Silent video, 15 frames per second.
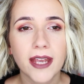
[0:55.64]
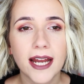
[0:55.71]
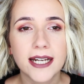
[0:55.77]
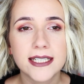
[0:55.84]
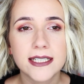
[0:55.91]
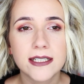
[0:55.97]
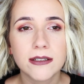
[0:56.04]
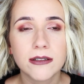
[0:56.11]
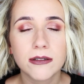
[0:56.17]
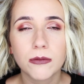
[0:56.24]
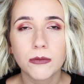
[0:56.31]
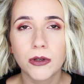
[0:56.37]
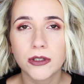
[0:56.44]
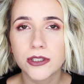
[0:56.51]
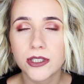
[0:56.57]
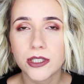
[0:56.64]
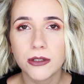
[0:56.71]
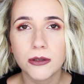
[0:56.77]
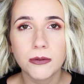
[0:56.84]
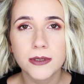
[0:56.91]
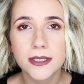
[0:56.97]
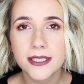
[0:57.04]
I didn't want
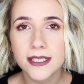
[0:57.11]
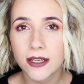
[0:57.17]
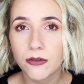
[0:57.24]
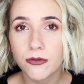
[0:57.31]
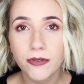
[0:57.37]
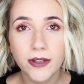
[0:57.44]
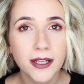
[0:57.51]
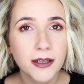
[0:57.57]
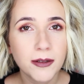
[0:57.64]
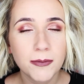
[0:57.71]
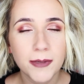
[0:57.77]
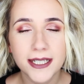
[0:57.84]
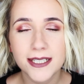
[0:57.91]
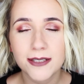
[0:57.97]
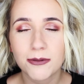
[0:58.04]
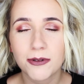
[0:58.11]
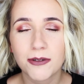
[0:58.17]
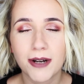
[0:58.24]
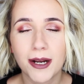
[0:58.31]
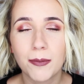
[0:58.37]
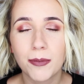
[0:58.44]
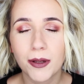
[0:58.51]
to sit and film. I didn't want
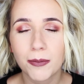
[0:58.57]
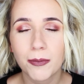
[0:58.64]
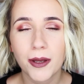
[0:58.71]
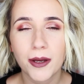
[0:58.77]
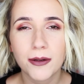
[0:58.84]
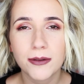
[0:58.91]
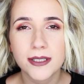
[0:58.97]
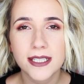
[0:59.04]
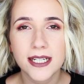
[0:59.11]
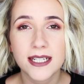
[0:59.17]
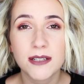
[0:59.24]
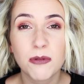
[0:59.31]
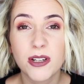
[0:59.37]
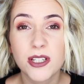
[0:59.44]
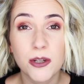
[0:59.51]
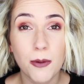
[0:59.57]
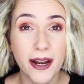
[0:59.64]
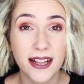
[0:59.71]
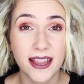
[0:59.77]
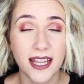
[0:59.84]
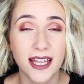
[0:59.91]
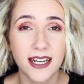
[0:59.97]
to write a blog post. I didn't want to do
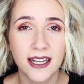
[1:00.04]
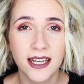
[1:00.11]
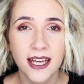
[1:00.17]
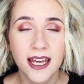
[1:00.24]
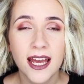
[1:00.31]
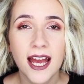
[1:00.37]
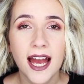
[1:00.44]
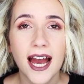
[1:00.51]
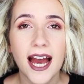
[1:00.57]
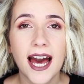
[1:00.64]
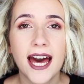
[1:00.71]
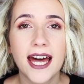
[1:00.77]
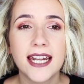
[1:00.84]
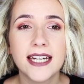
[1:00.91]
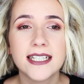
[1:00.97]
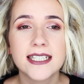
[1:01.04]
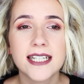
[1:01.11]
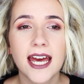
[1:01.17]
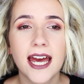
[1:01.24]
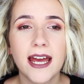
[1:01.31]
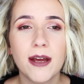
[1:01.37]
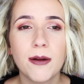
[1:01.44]
anything. And
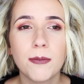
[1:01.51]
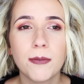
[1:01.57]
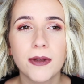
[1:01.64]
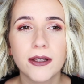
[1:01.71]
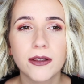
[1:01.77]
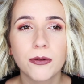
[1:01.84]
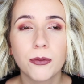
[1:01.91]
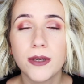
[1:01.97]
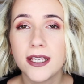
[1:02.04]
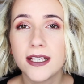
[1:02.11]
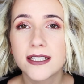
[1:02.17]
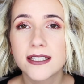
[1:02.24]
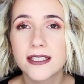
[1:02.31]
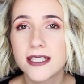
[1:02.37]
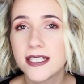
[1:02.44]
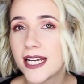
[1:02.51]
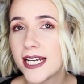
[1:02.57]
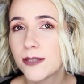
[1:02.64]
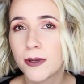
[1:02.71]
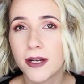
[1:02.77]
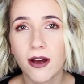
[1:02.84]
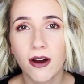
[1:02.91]
the
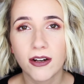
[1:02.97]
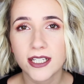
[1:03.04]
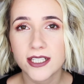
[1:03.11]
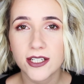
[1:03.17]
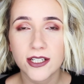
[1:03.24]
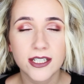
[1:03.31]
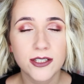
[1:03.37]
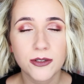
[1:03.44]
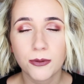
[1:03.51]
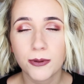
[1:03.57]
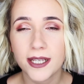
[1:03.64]
days went on, it turned into